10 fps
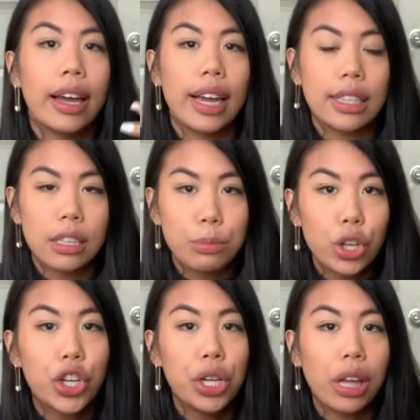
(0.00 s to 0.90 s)
get some
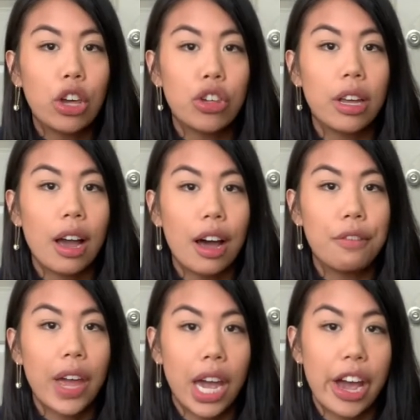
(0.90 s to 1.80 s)
circulation
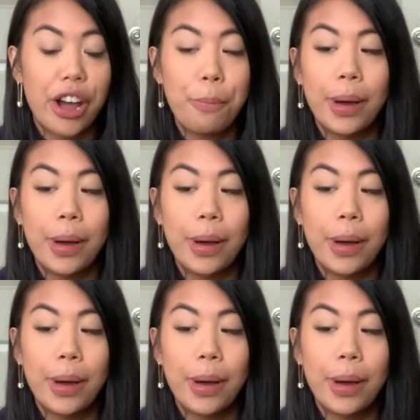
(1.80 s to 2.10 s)
of air.